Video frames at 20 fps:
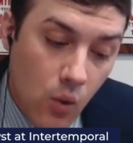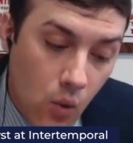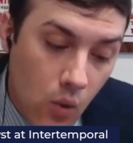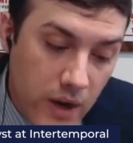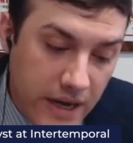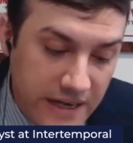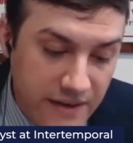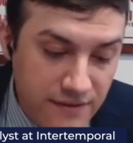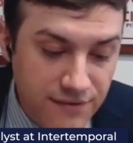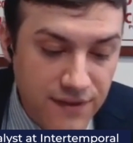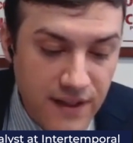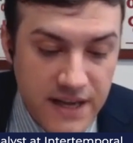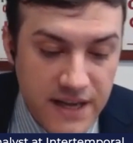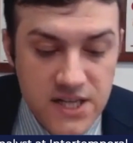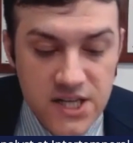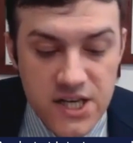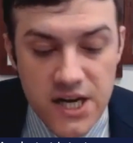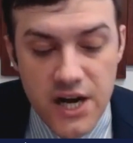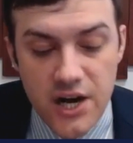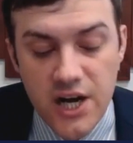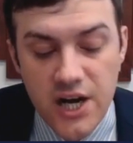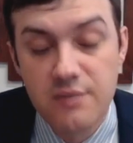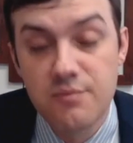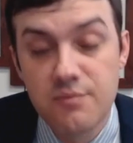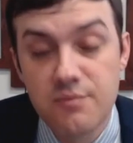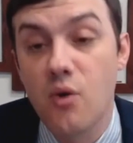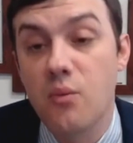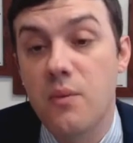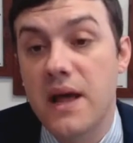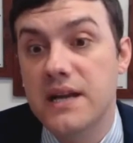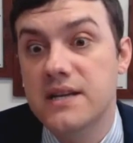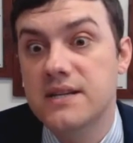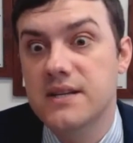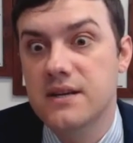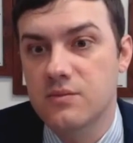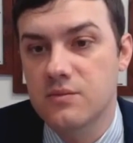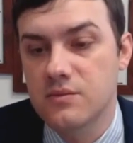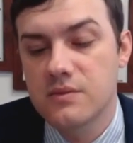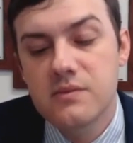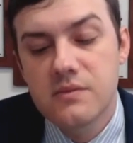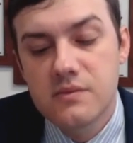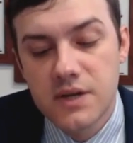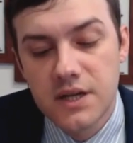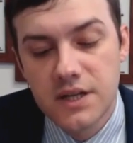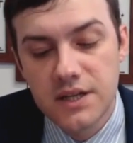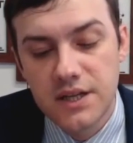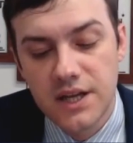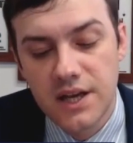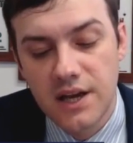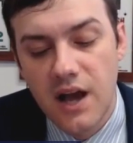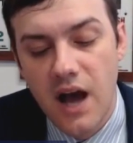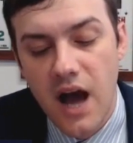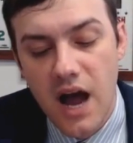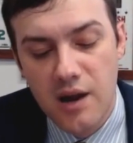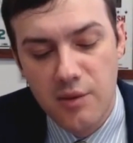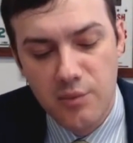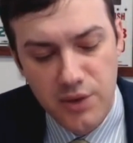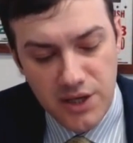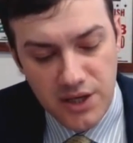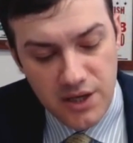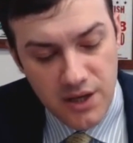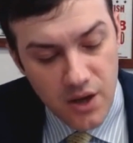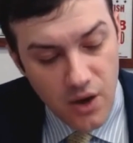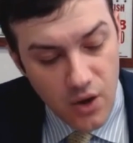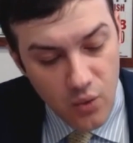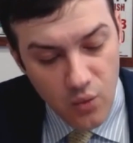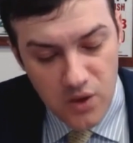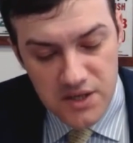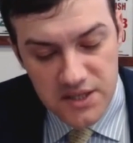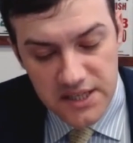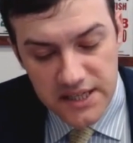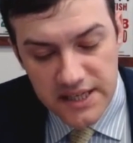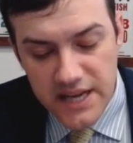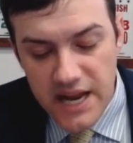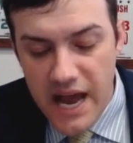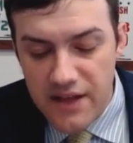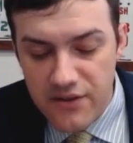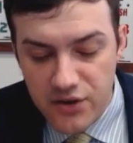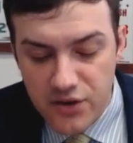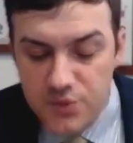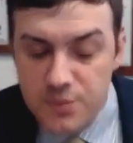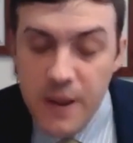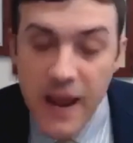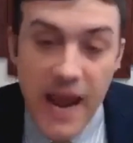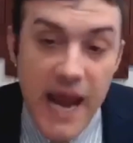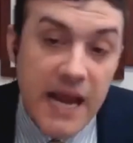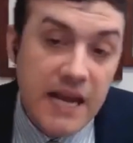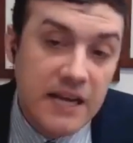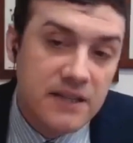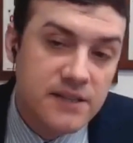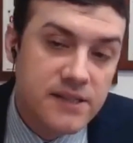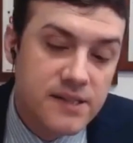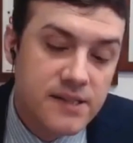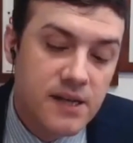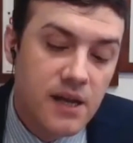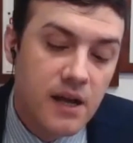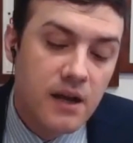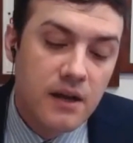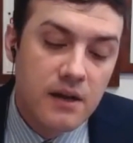inflationary momentum in the economy, once it gathers pace,